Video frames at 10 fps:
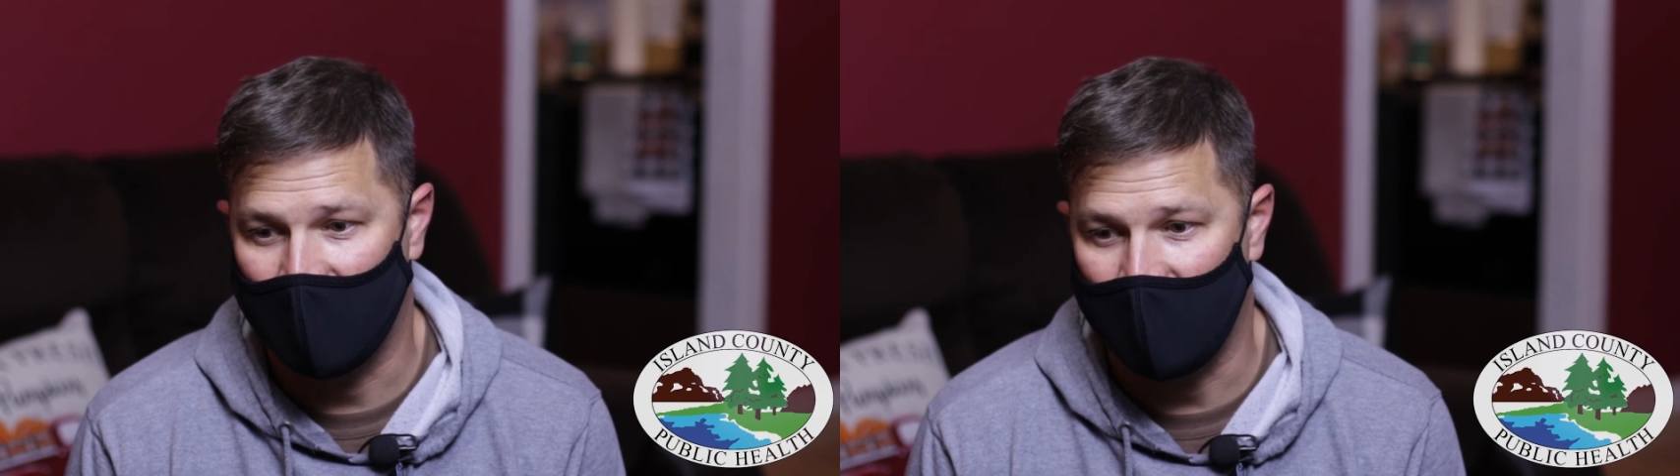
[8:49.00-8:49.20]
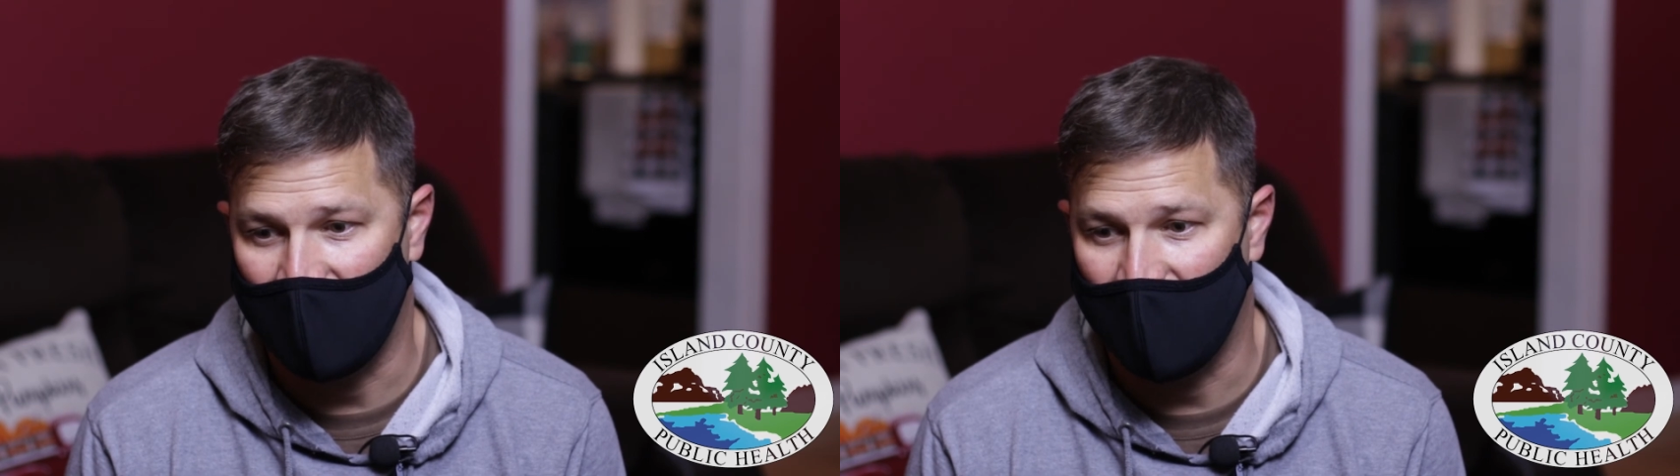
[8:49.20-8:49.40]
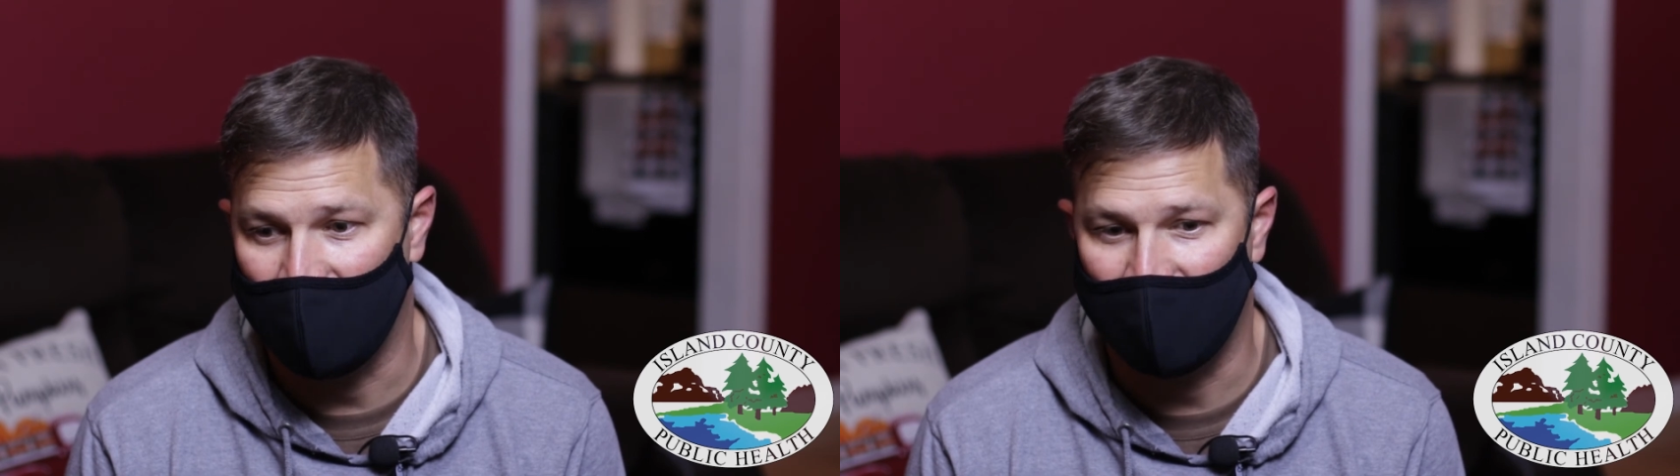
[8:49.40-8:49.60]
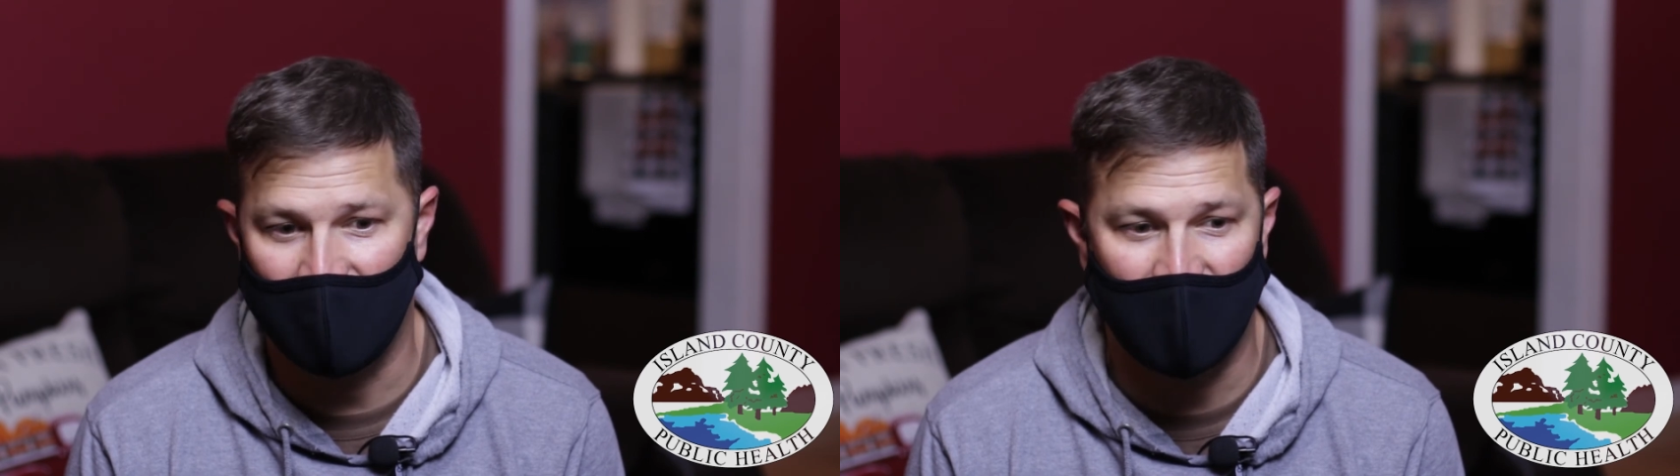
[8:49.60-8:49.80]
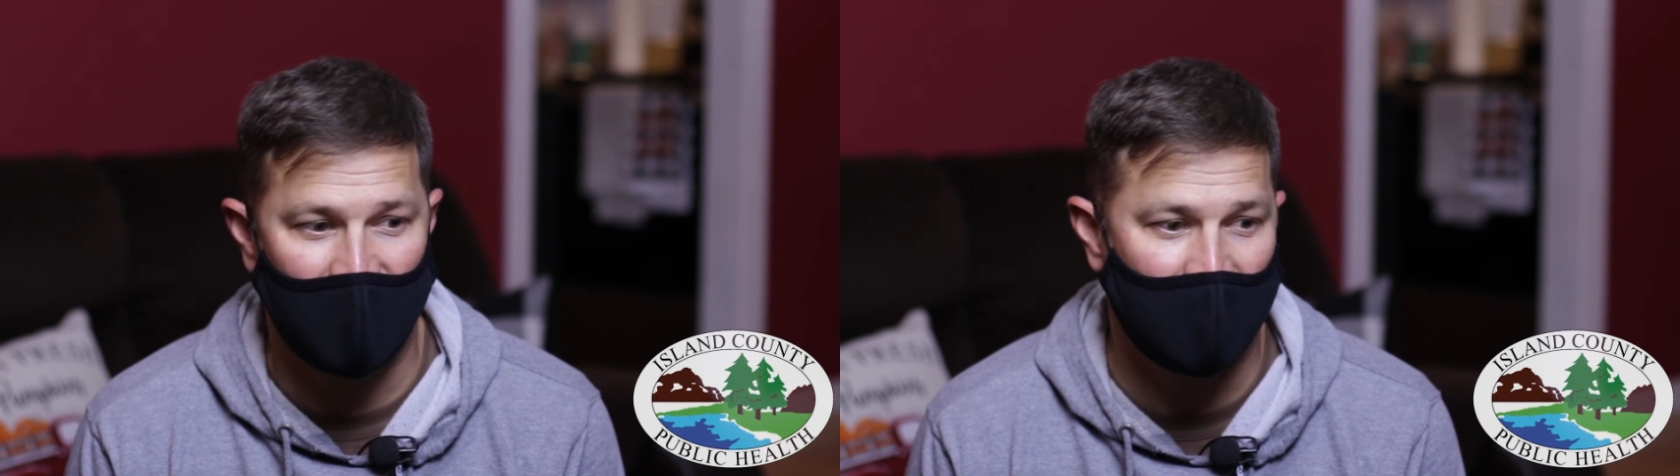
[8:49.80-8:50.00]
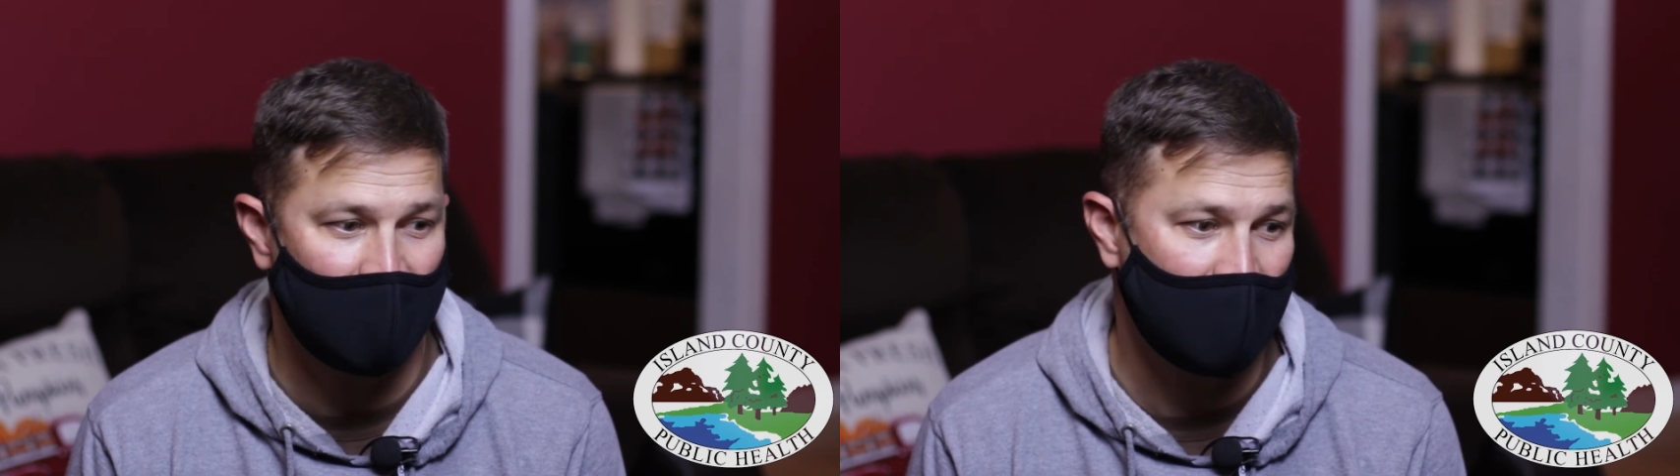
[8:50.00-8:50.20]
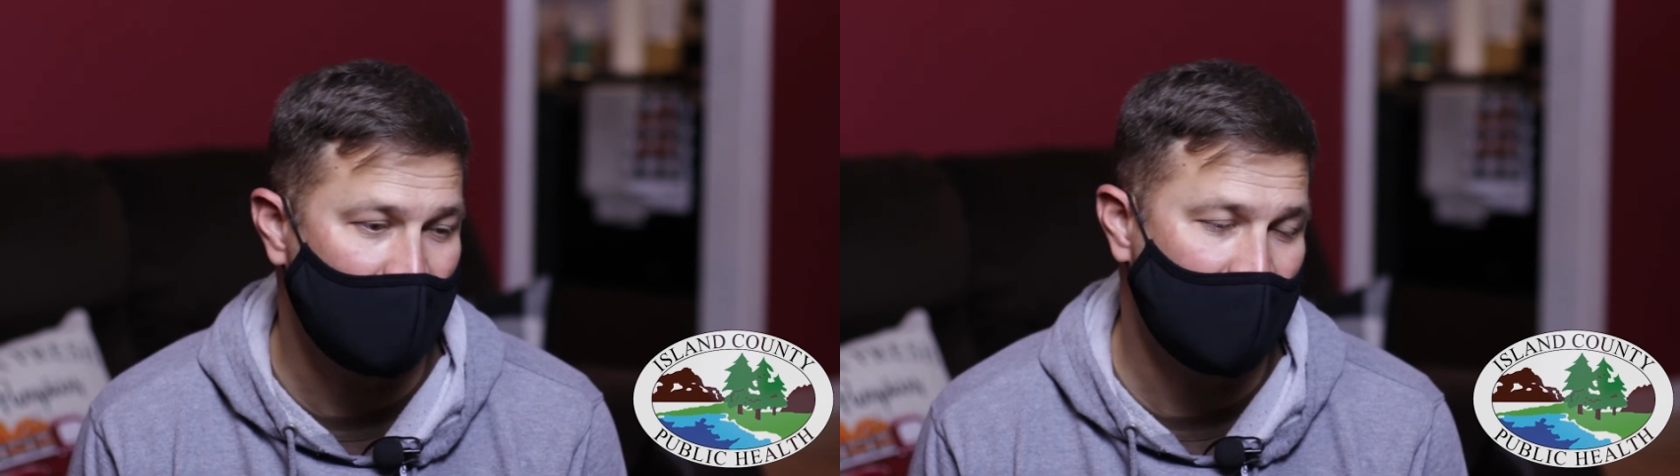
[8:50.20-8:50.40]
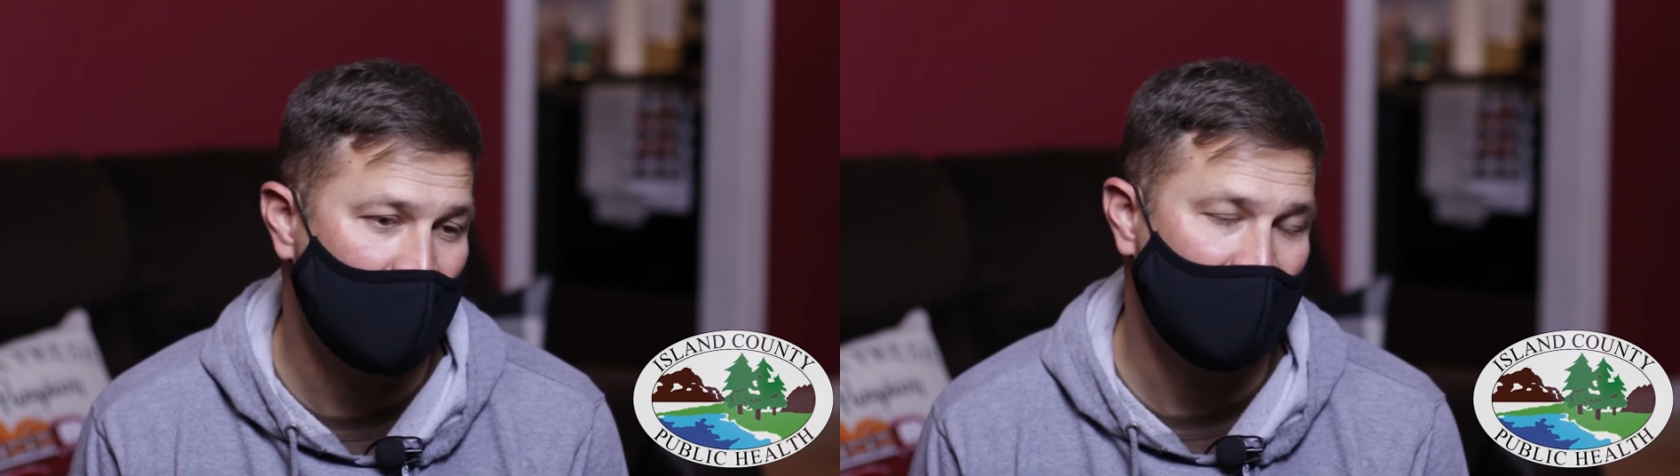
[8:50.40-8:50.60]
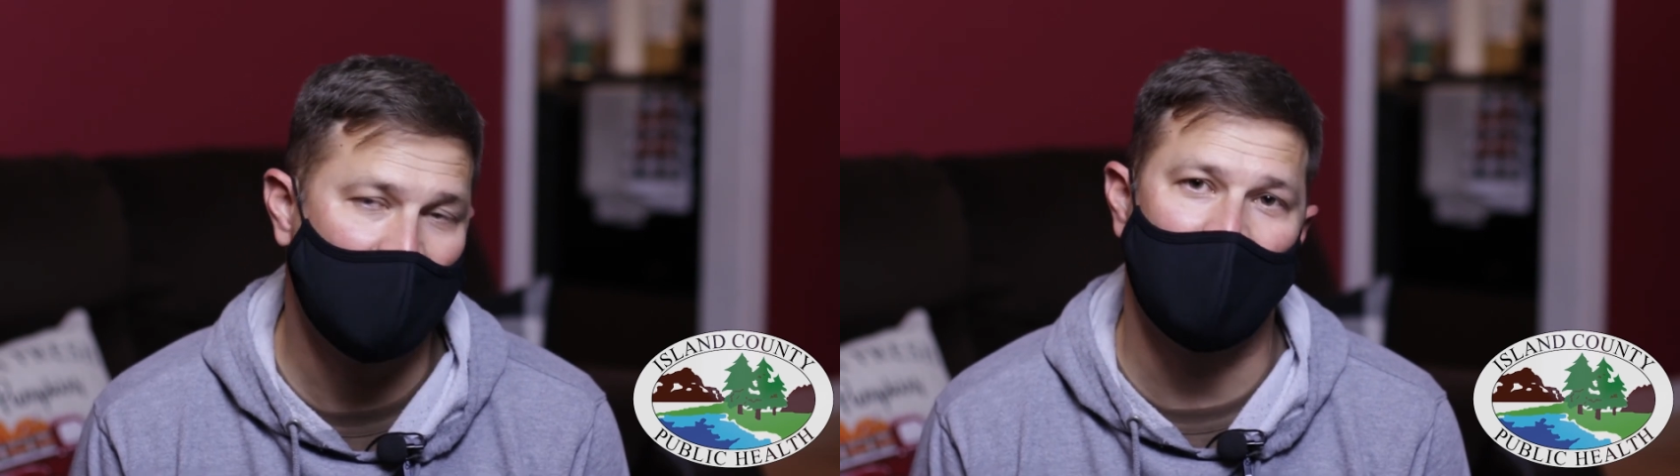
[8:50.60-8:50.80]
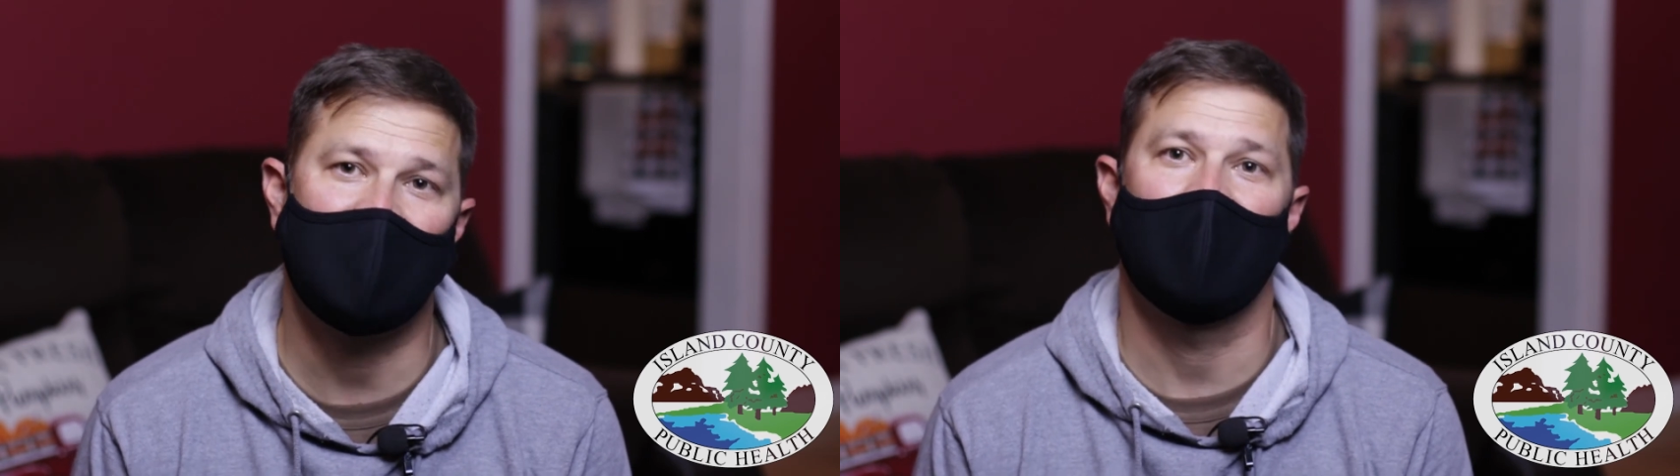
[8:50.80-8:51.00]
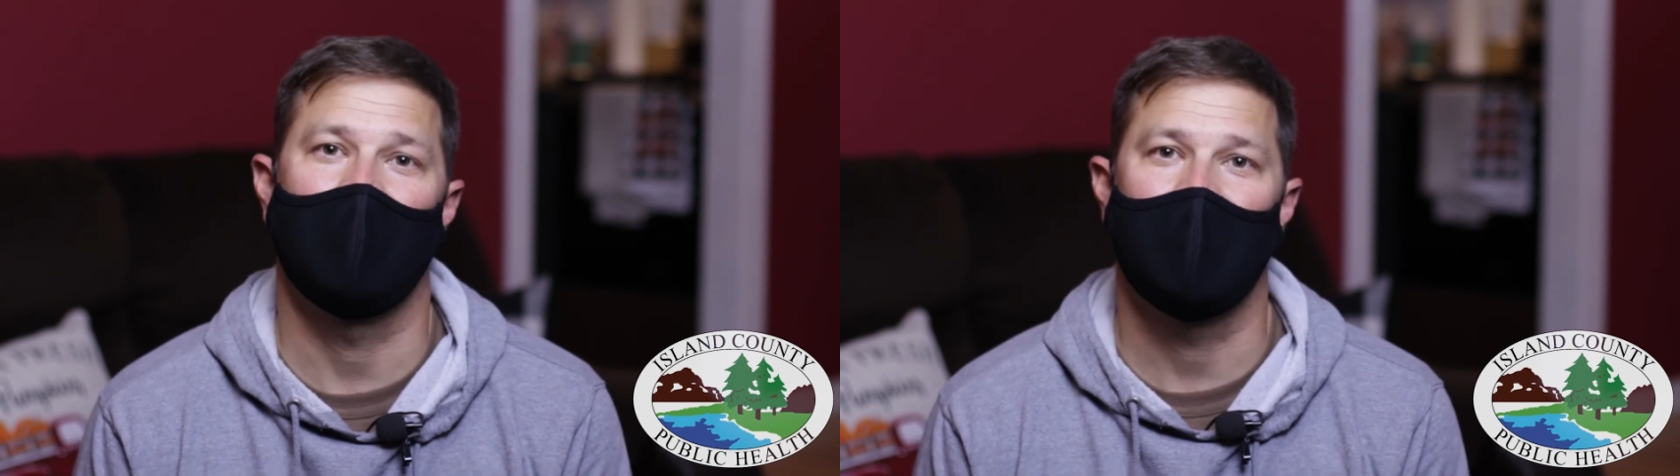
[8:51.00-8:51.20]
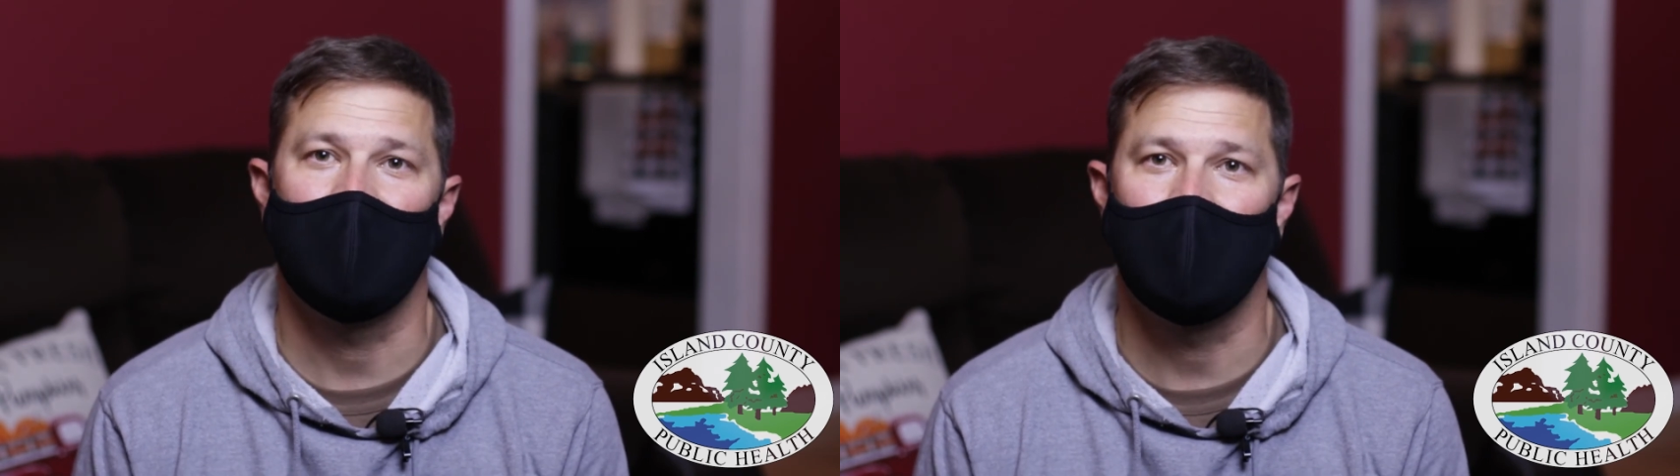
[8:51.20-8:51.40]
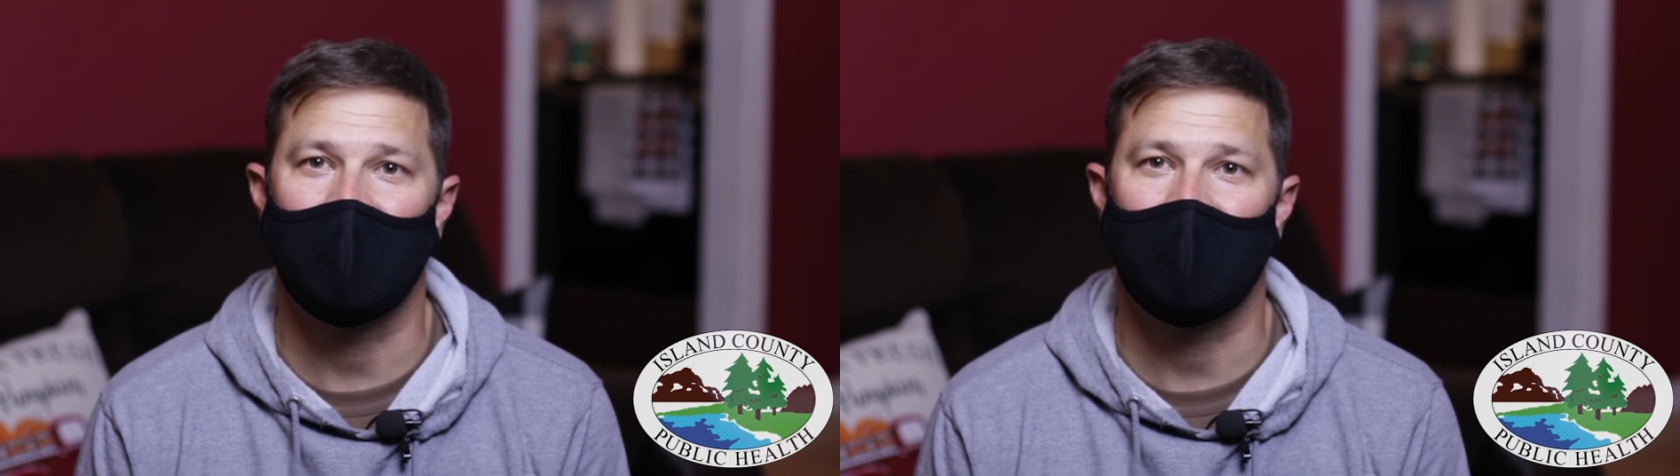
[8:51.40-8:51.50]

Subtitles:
And then you always hear on the news,